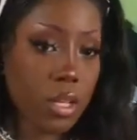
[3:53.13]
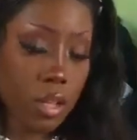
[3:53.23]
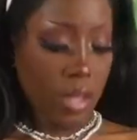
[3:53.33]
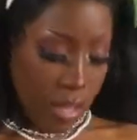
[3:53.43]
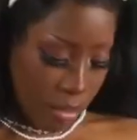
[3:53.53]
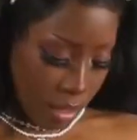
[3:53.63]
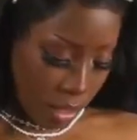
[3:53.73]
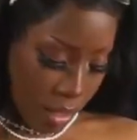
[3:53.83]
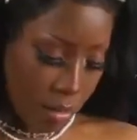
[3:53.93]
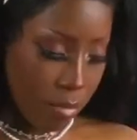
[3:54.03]
And
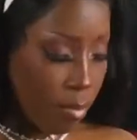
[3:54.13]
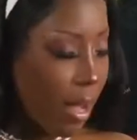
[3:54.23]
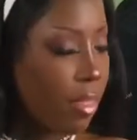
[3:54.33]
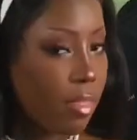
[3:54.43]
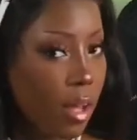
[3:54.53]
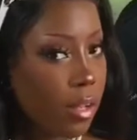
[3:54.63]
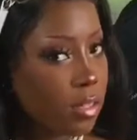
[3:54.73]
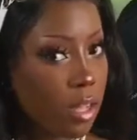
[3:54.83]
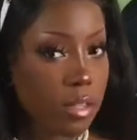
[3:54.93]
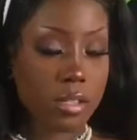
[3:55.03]
then my thoughts on
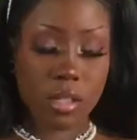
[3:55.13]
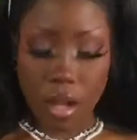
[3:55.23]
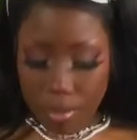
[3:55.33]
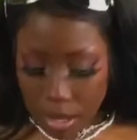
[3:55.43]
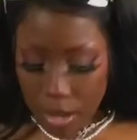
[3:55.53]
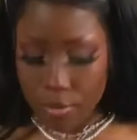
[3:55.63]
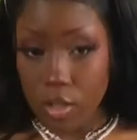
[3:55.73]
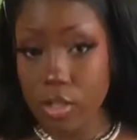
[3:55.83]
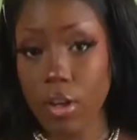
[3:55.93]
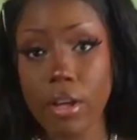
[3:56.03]
this top, first of
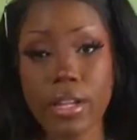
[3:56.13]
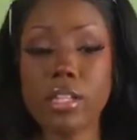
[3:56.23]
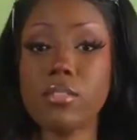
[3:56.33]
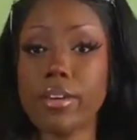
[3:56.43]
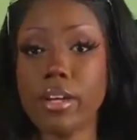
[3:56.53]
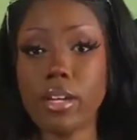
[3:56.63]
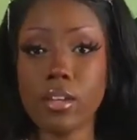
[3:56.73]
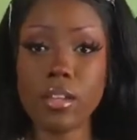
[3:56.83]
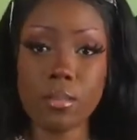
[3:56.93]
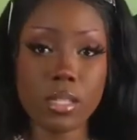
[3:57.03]
all, it is very cute, let
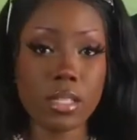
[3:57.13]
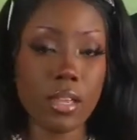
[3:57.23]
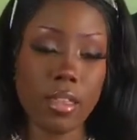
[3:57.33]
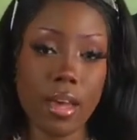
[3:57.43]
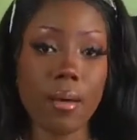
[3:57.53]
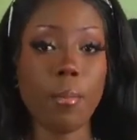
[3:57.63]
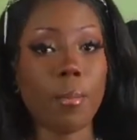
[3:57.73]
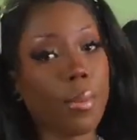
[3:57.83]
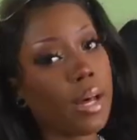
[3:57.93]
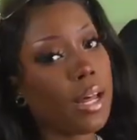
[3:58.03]
me say that,
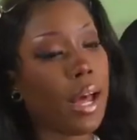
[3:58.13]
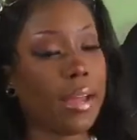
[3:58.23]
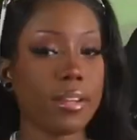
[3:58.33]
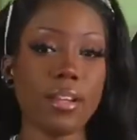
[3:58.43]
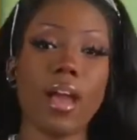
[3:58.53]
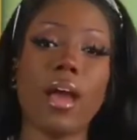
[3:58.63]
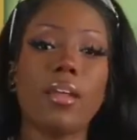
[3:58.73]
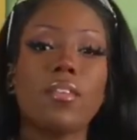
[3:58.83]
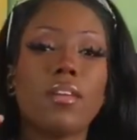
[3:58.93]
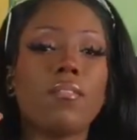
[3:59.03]
but I did kind of
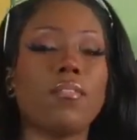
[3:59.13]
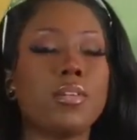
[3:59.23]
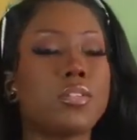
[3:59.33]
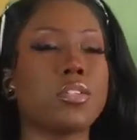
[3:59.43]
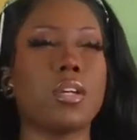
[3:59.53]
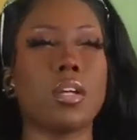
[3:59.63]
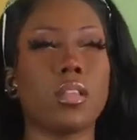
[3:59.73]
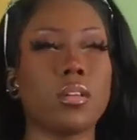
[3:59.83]
envision it a little